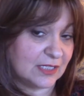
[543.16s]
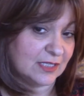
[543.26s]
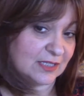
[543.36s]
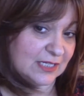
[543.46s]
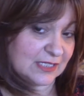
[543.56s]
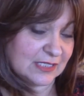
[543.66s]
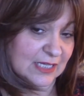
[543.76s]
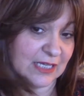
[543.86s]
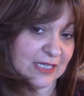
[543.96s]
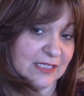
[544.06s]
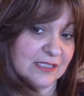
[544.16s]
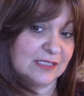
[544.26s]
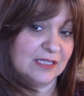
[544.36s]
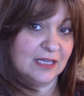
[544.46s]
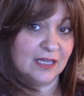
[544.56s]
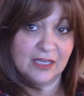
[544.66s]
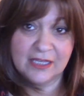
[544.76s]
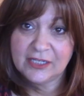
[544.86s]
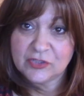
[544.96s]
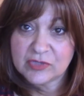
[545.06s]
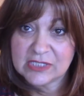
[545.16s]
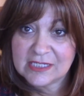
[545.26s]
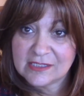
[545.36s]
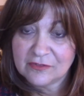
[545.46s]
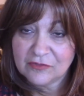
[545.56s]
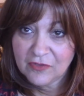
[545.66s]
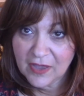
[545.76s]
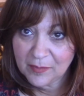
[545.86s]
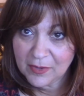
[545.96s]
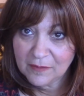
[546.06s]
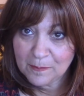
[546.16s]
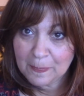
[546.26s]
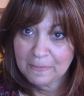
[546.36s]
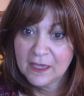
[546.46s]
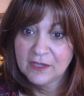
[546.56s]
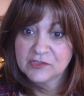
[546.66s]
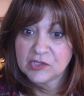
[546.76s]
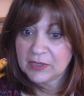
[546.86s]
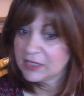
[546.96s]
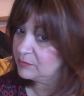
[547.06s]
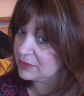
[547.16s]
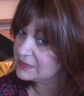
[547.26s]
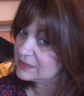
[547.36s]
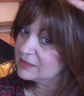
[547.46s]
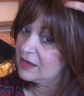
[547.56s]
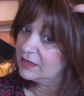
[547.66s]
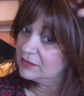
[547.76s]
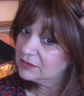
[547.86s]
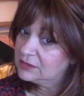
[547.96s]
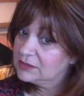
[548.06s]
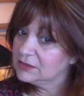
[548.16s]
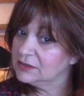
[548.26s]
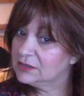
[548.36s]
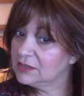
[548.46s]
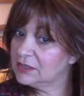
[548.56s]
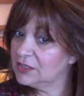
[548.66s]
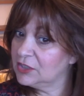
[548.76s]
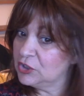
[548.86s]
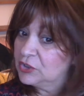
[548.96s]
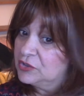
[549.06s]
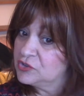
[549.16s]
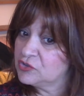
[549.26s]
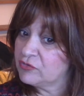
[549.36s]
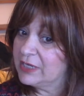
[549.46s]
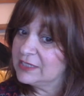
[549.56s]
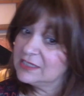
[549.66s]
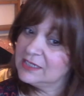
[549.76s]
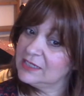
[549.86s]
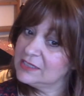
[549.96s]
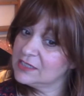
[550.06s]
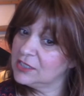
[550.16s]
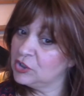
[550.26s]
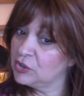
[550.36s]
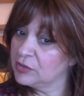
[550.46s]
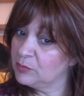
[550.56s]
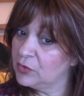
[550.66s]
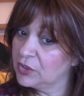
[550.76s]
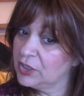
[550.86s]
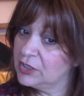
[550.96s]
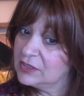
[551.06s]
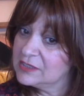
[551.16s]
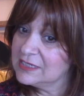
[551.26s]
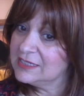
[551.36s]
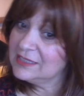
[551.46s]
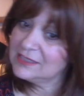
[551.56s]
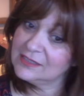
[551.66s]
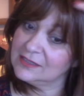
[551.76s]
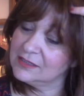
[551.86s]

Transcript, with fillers: this is a heat resistant fibre, so it can be styled, you can straighten it, you can put curls in it,